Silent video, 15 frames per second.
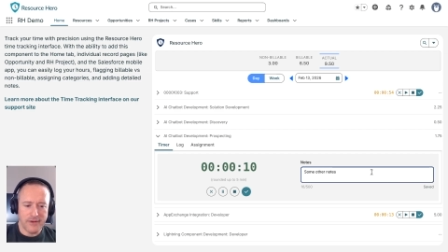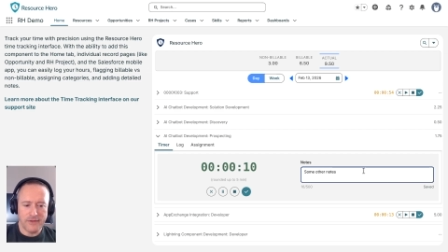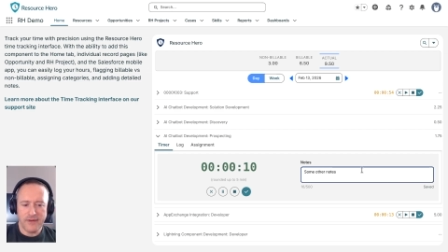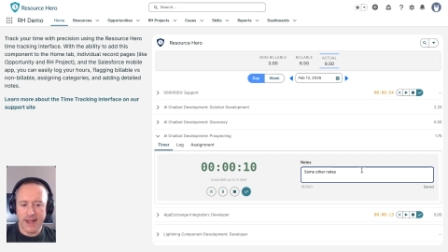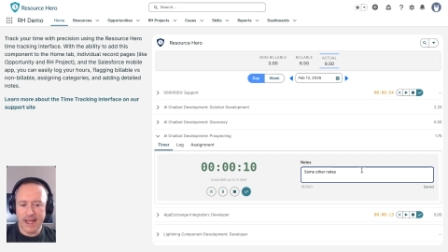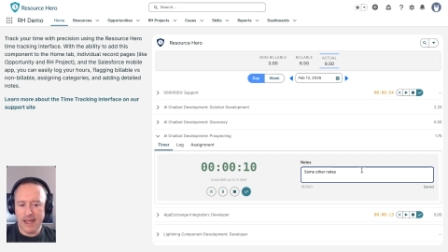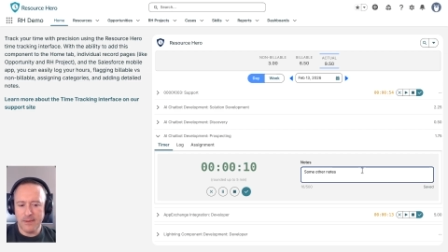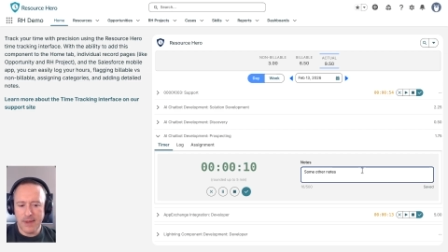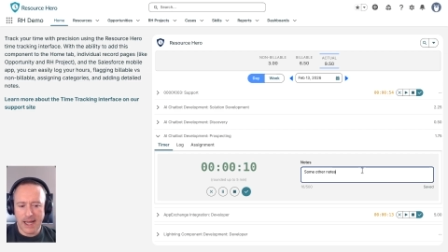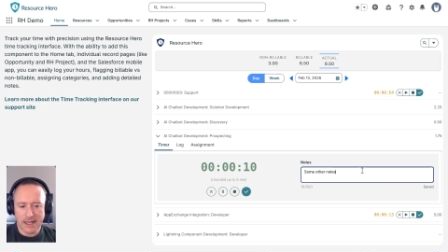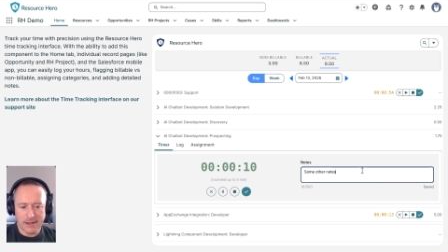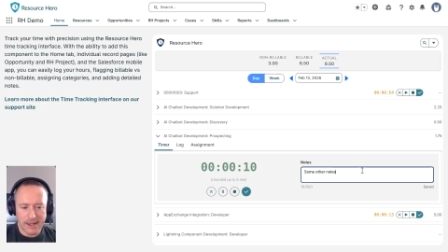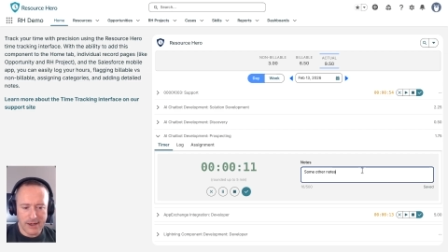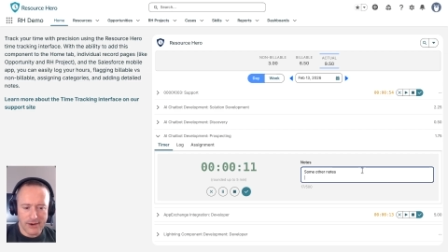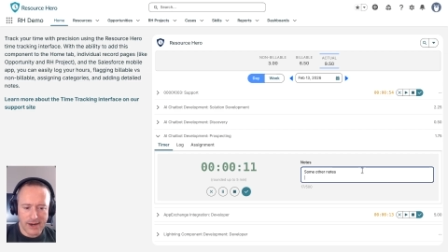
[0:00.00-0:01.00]
And if I came back
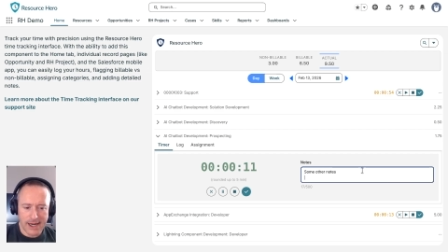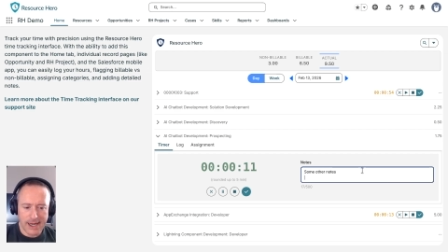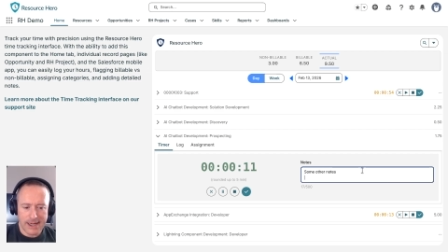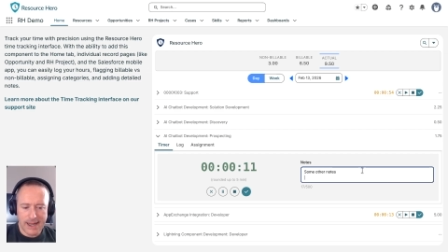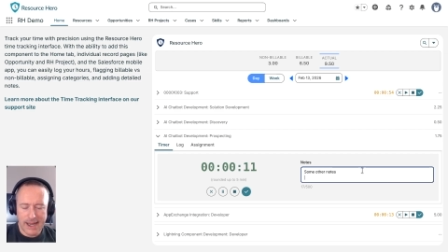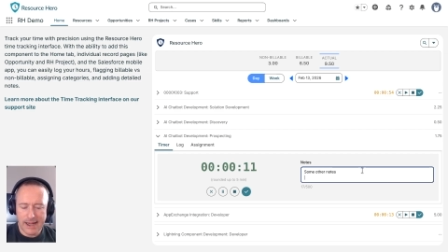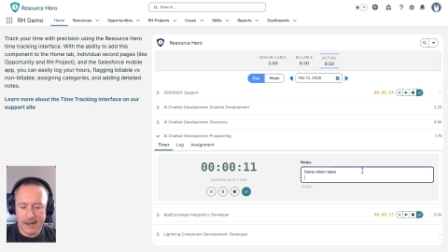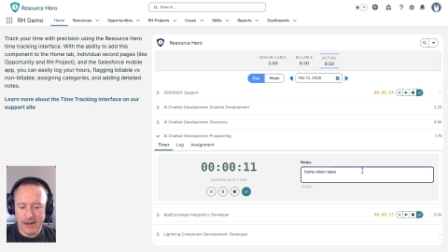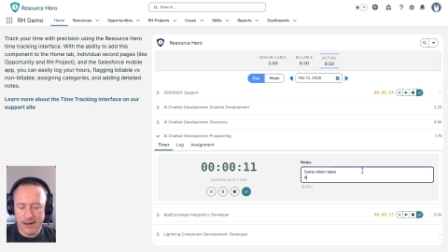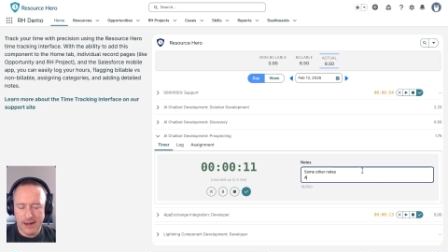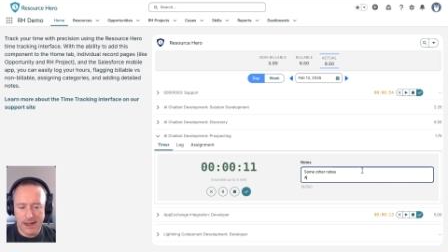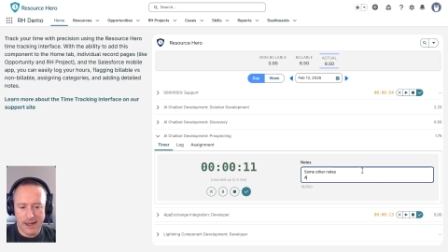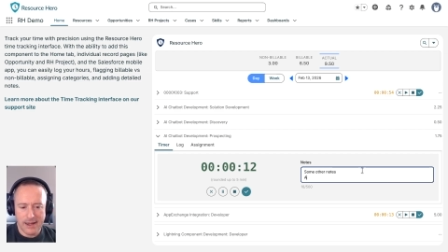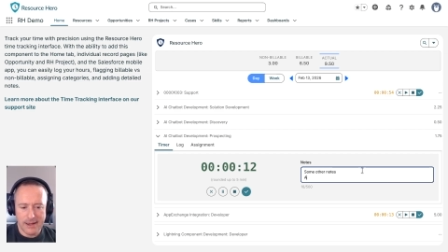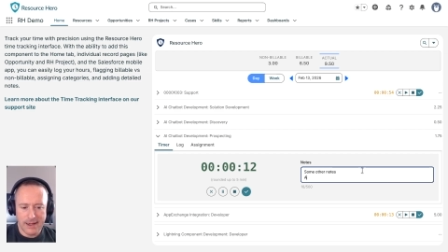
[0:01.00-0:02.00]
later, I can add
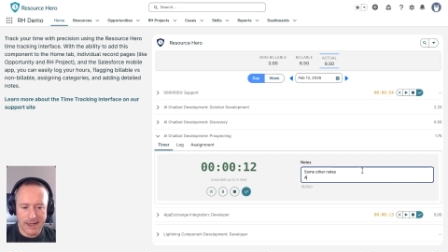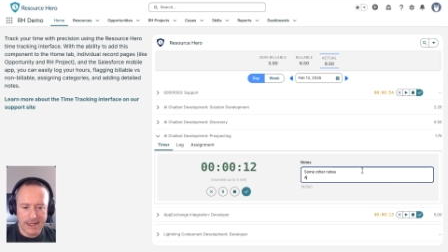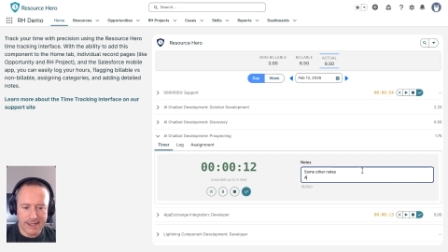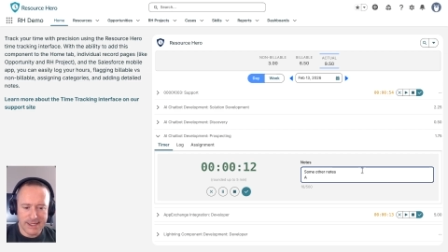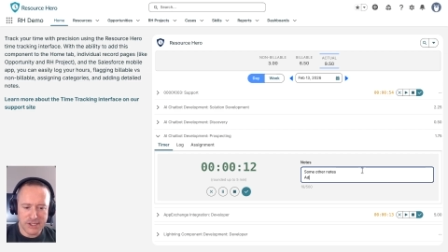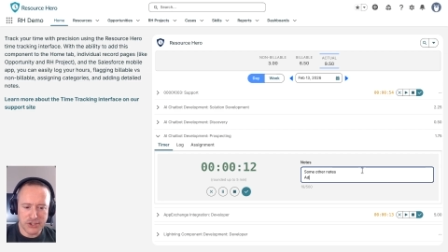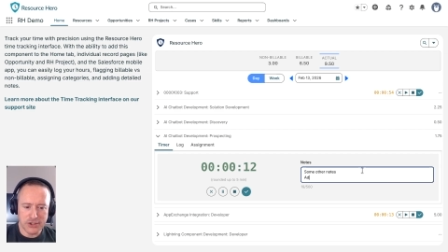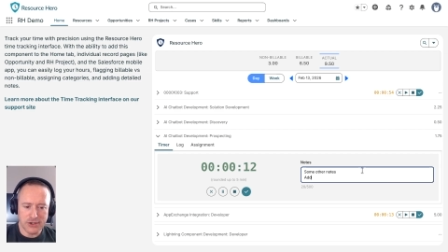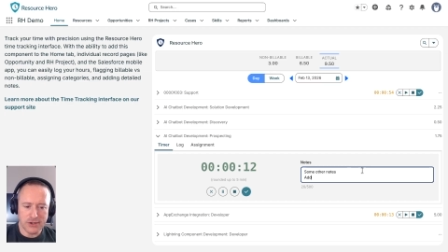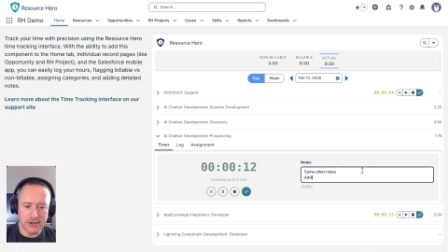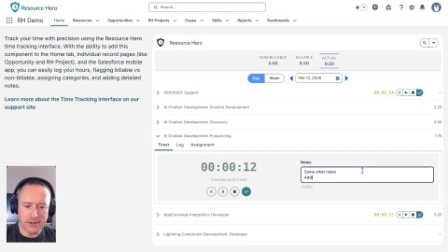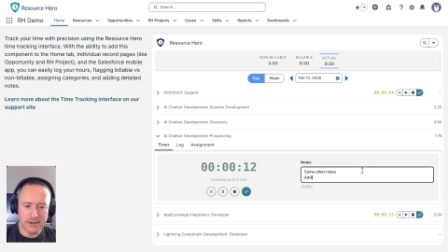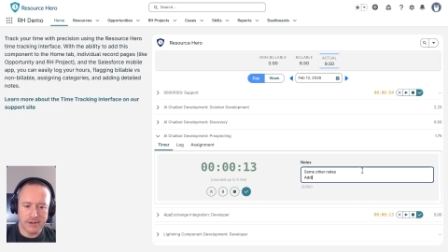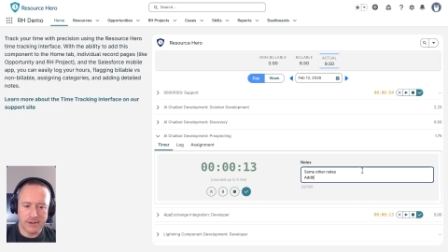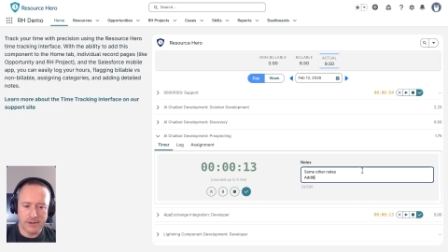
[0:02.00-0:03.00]
additional